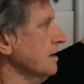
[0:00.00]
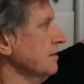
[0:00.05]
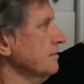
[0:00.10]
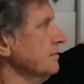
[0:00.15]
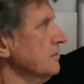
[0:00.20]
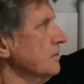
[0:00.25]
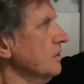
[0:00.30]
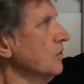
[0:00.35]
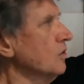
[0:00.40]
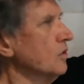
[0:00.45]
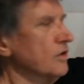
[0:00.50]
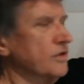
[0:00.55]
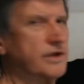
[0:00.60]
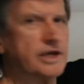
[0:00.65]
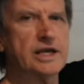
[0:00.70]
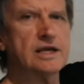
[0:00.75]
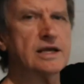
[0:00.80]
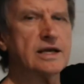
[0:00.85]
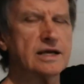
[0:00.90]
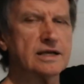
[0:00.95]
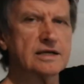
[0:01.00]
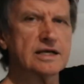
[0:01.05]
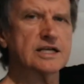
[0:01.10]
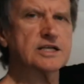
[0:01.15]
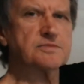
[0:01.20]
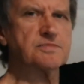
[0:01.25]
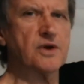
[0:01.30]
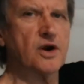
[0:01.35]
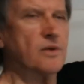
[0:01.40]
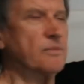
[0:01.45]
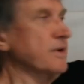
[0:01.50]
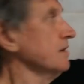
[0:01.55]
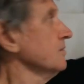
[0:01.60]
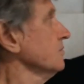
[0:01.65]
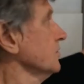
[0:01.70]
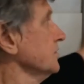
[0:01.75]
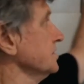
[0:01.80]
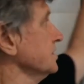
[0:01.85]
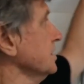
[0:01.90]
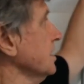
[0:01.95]
or the experiment
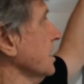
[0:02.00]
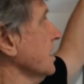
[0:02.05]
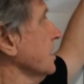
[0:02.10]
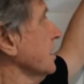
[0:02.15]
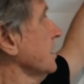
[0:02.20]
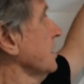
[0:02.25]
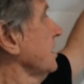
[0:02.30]
was done